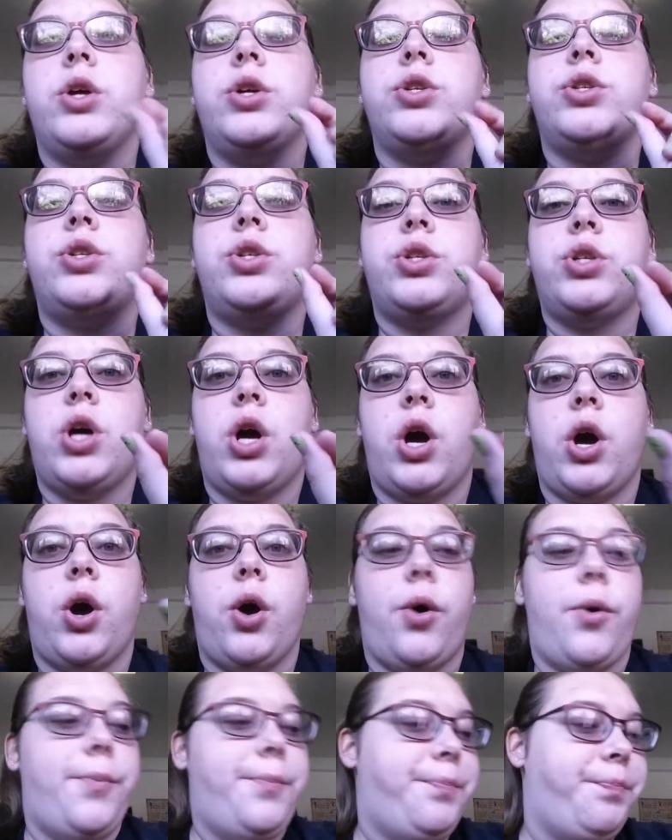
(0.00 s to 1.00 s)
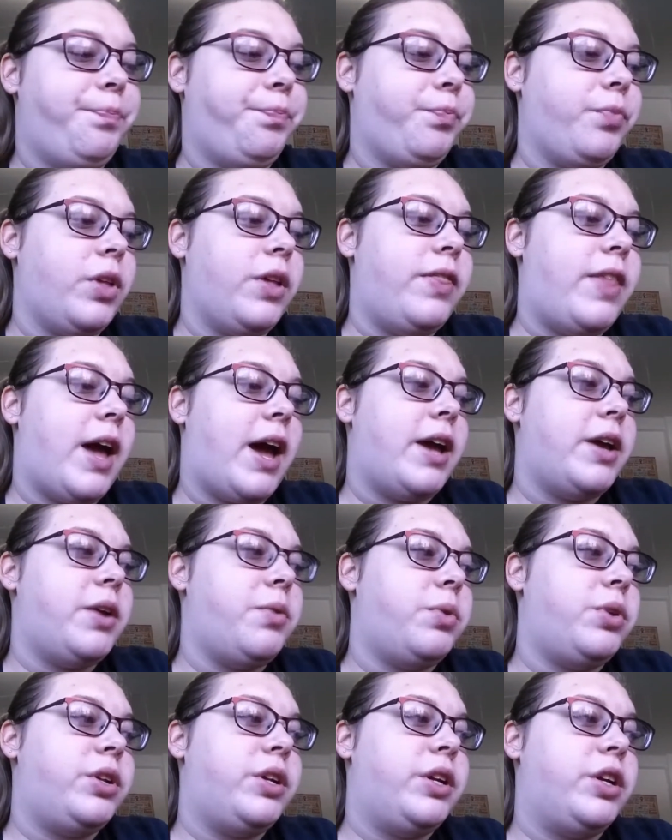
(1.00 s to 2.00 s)
So
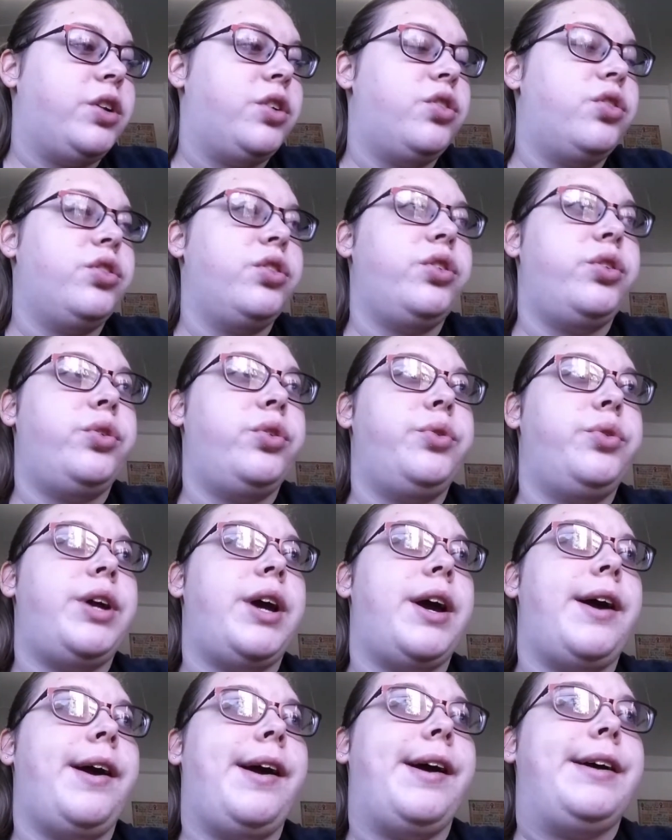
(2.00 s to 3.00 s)
that will include